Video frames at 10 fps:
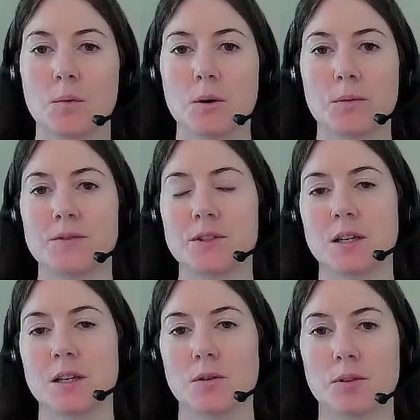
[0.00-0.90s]
what we've
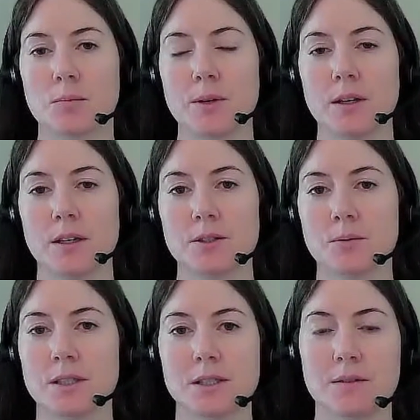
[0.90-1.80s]
seen over the period
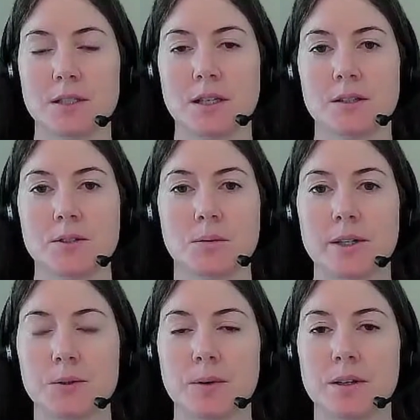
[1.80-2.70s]
2017 to
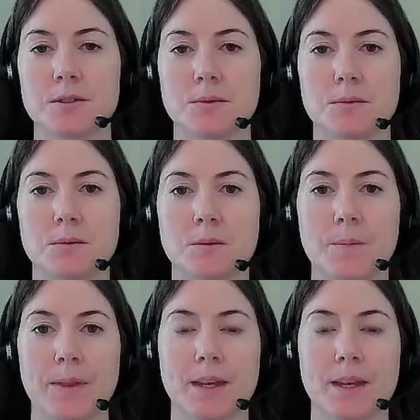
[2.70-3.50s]
2022